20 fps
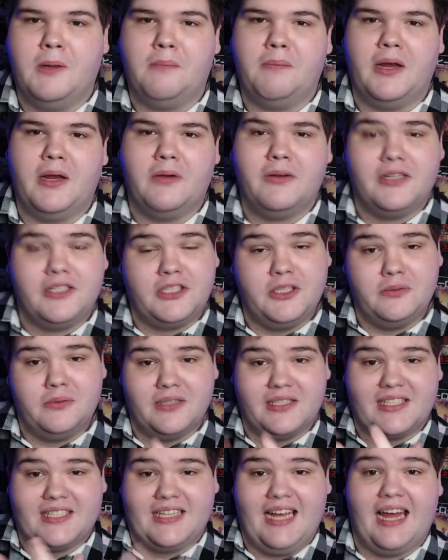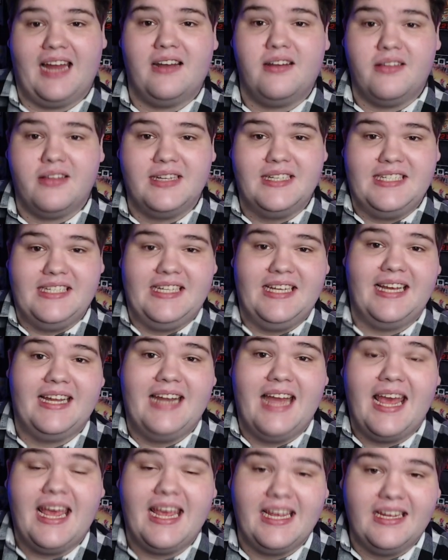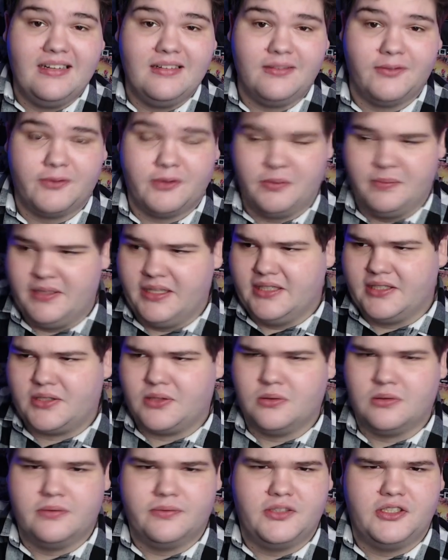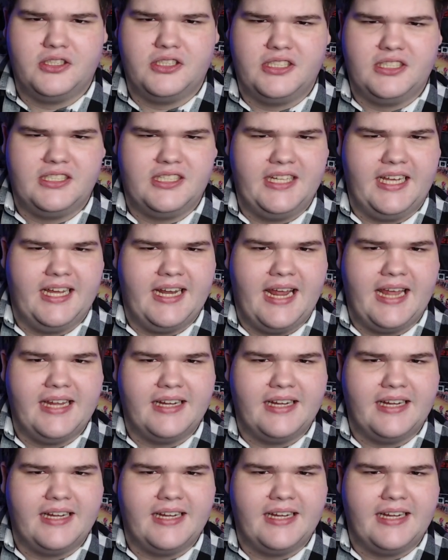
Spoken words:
by which you would scan the DNA from these sort of DNA